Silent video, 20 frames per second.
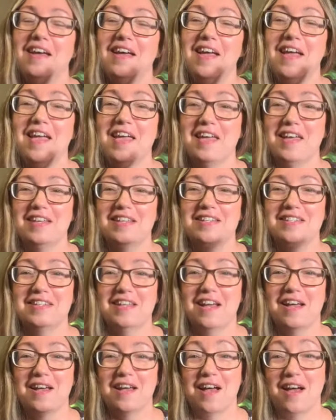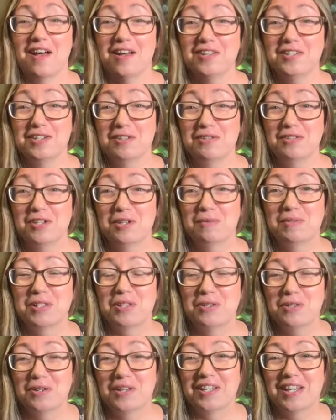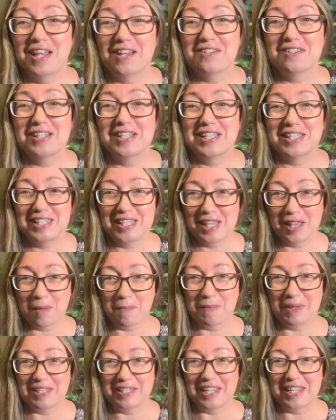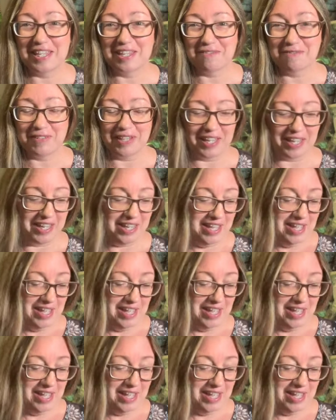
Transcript: and on YouTube so you can actually see them Monday evening.